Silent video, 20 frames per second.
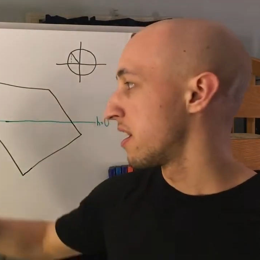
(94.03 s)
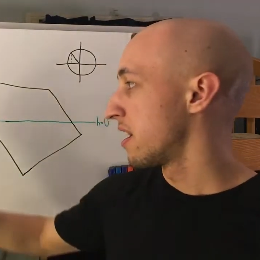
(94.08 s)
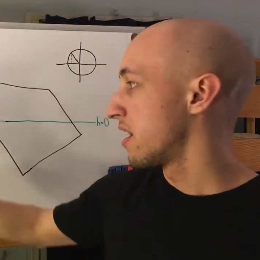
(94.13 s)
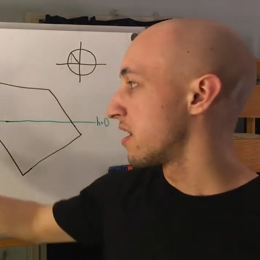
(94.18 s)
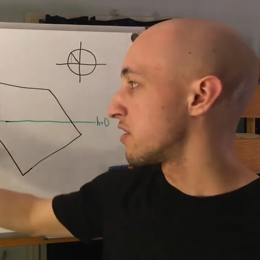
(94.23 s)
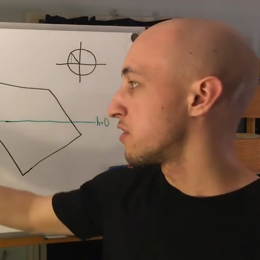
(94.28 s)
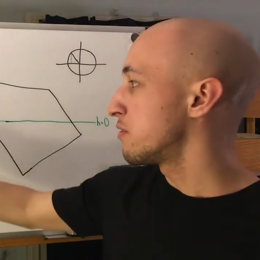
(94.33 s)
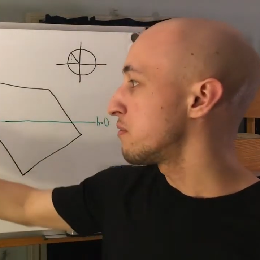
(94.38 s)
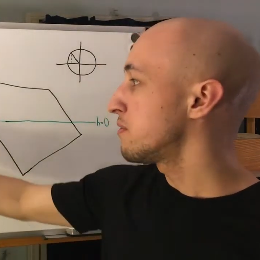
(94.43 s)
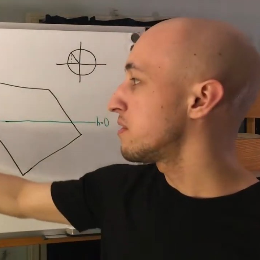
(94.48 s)

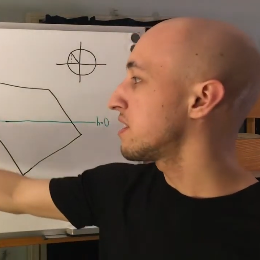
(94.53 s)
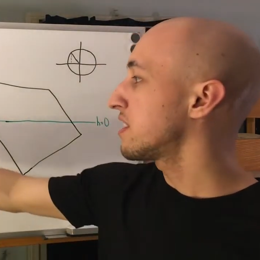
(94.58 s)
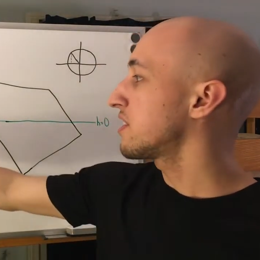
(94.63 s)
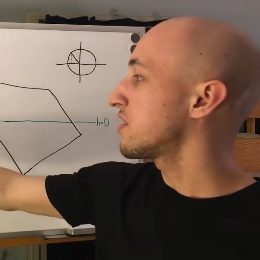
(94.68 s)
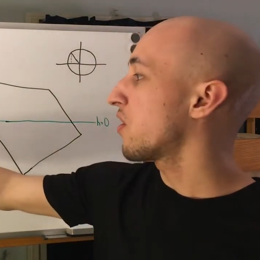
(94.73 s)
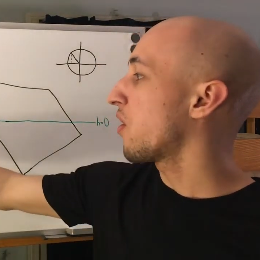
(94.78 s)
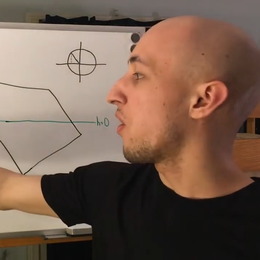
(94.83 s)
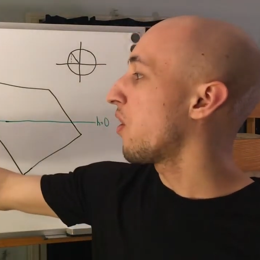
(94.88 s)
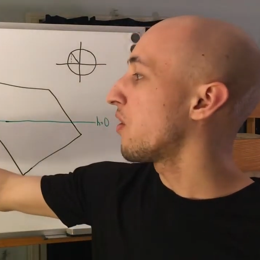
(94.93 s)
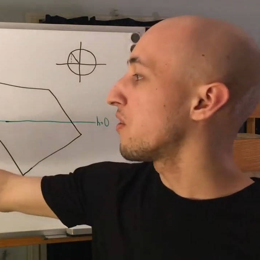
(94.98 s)
You need
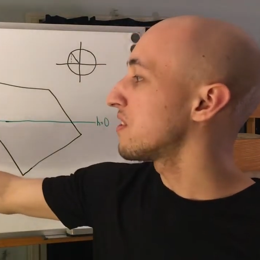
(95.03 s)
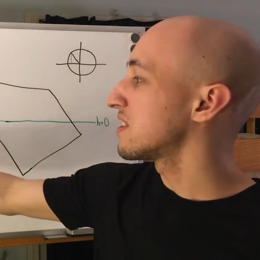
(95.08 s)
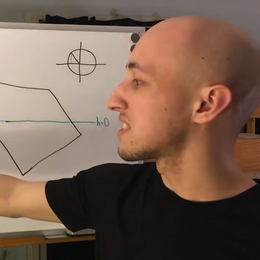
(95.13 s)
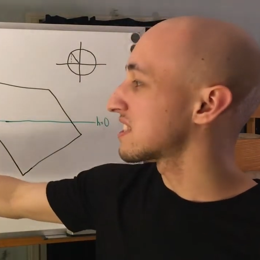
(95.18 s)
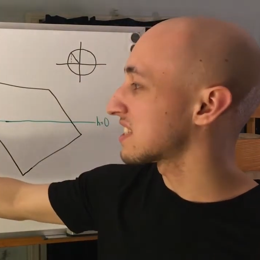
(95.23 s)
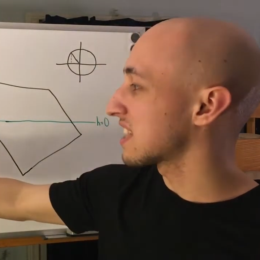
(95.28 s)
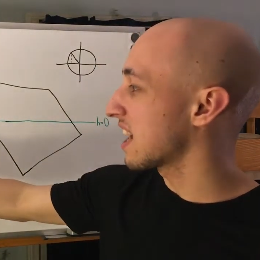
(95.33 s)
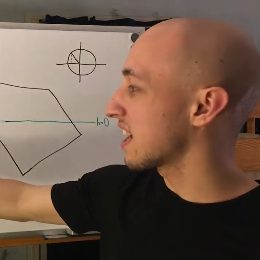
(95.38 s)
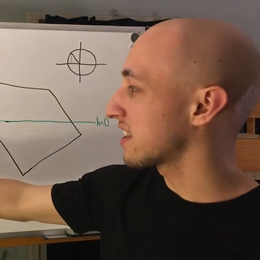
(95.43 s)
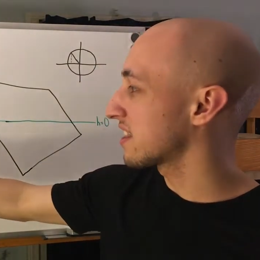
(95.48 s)
all the
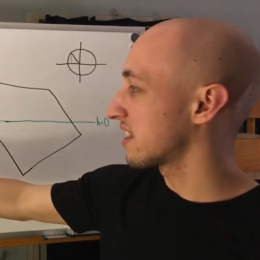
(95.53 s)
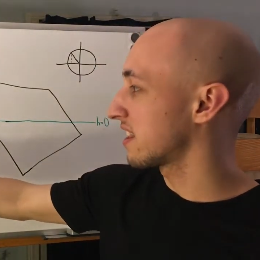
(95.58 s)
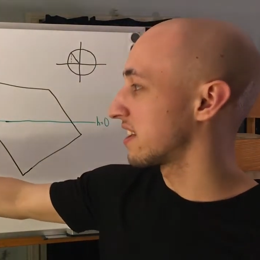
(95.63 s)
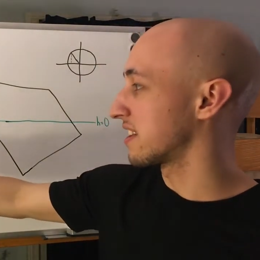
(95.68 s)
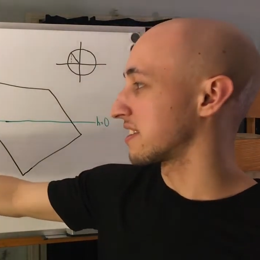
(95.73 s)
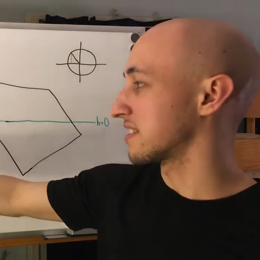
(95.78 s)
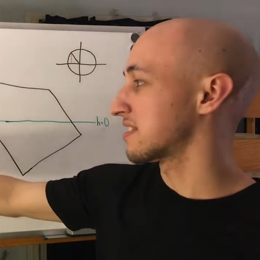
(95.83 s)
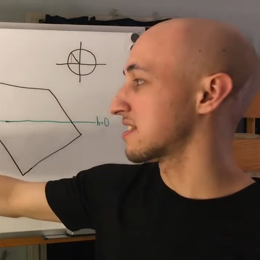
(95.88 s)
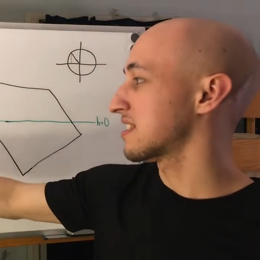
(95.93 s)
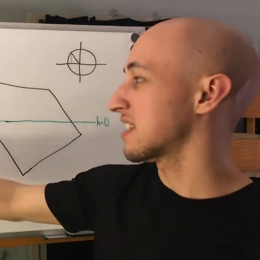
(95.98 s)
side
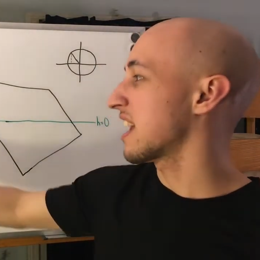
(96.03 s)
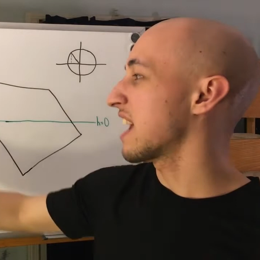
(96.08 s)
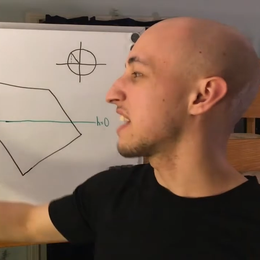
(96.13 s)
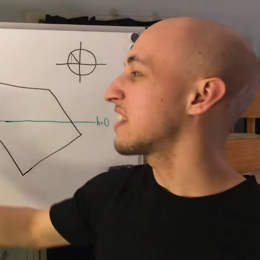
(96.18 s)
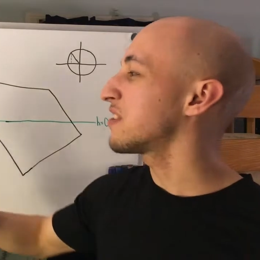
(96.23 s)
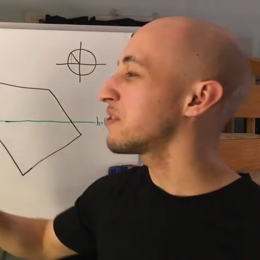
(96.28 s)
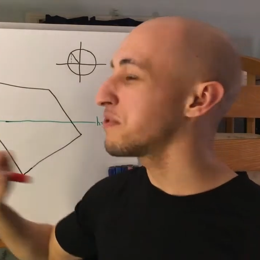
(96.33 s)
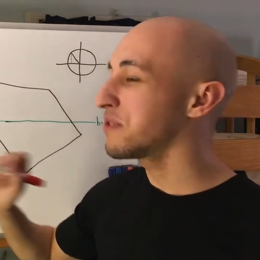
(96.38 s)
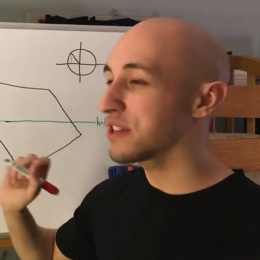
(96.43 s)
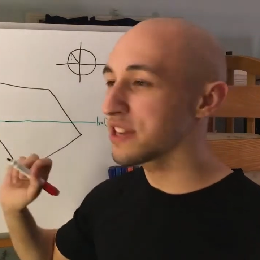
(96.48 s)
lengths, and
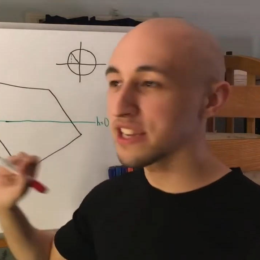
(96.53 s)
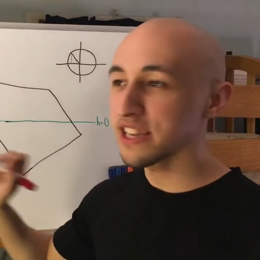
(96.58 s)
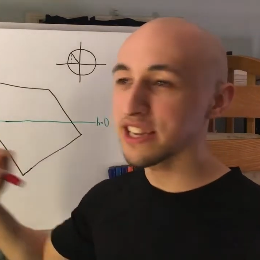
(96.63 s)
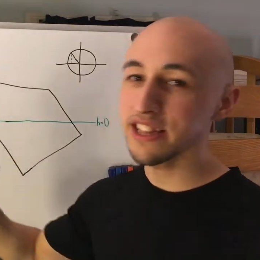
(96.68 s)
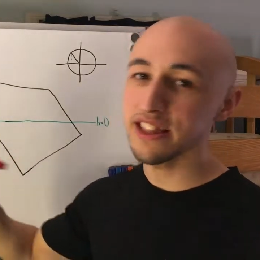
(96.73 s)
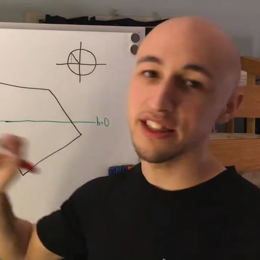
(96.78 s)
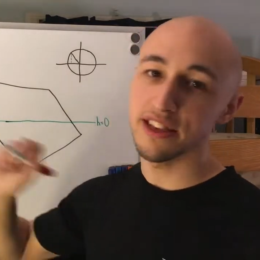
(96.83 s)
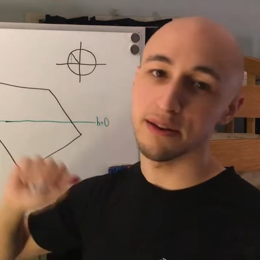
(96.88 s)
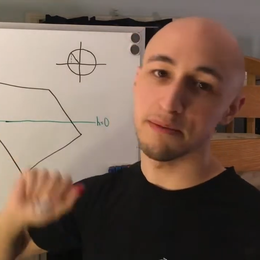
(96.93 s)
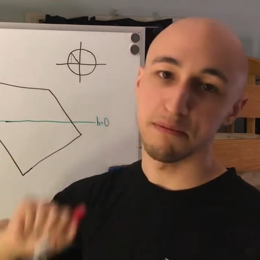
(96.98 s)
you
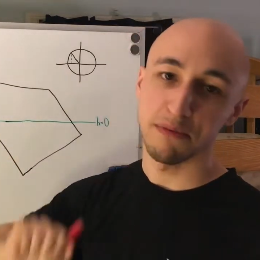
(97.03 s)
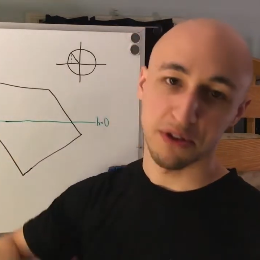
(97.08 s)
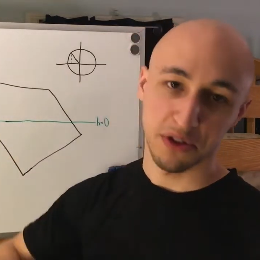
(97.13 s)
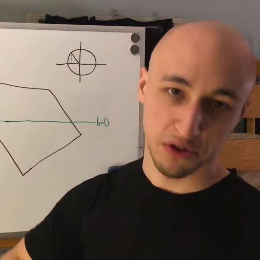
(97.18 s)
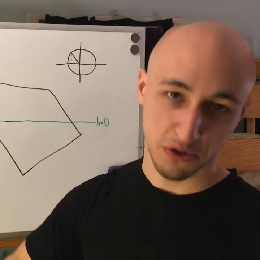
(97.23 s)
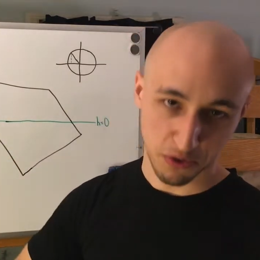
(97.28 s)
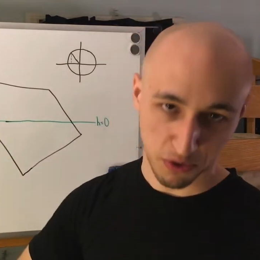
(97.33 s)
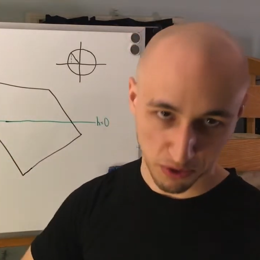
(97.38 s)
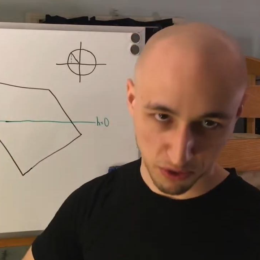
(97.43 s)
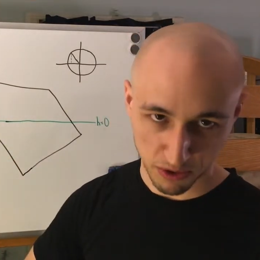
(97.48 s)
need them
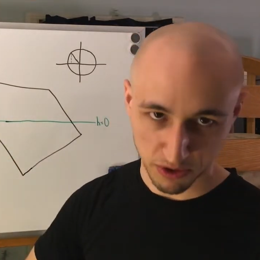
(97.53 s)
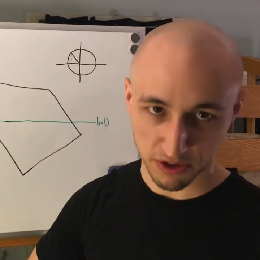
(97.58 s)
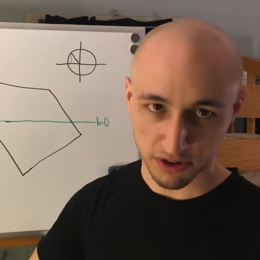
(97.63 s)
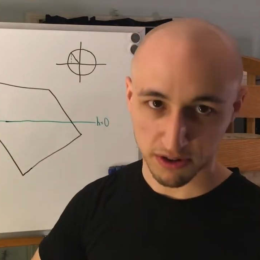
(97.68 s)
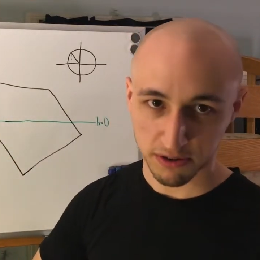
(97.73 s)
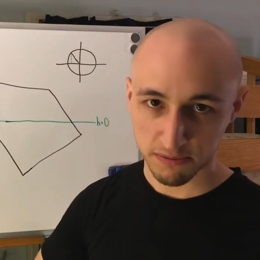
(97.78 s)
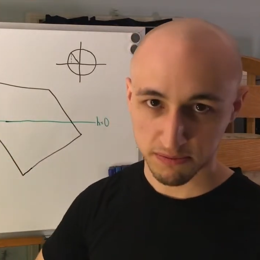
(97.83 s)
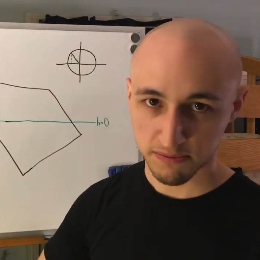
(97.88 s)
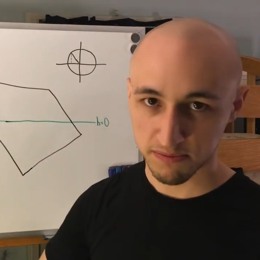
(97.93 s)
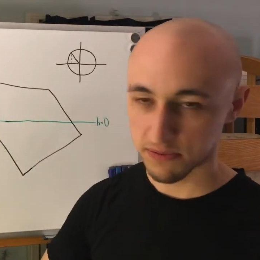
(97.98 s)
in order,
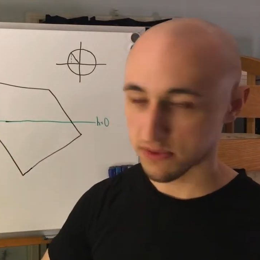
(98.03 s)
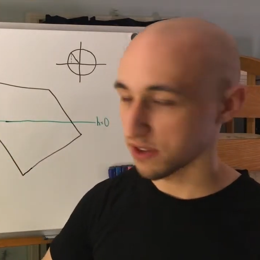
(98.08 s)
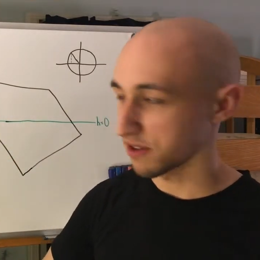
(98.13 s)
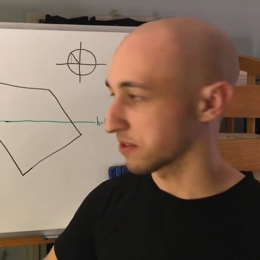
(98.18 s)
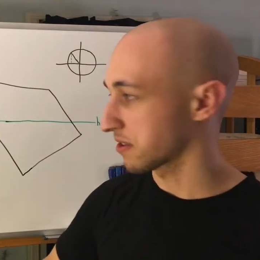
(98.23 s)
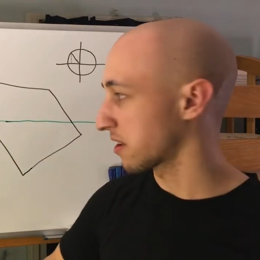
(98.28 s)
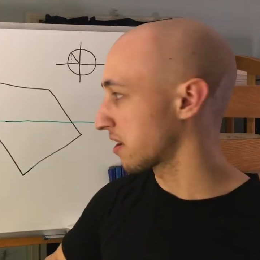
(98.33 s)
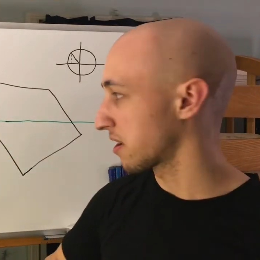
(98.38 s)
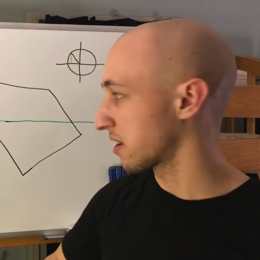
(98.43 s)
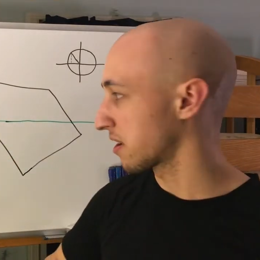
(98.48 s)

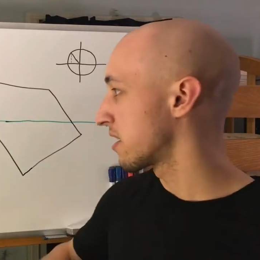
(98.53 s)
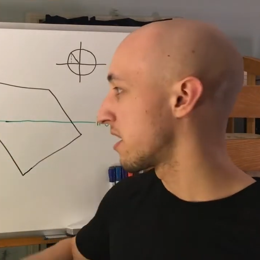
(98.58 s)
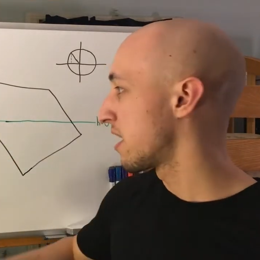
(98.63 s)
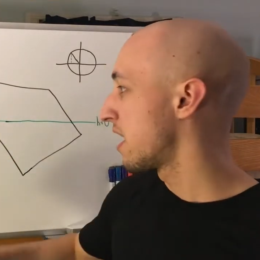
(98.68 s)
okay?